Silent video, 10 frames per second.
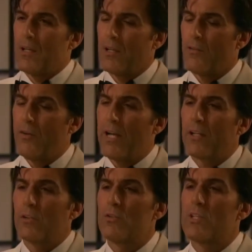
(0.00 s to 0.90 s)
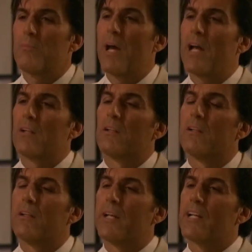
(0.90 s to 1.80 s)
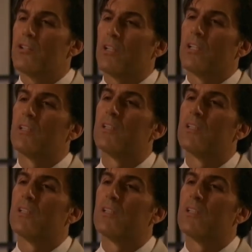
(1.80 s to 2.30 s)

You're fighting a losing battle, Angela.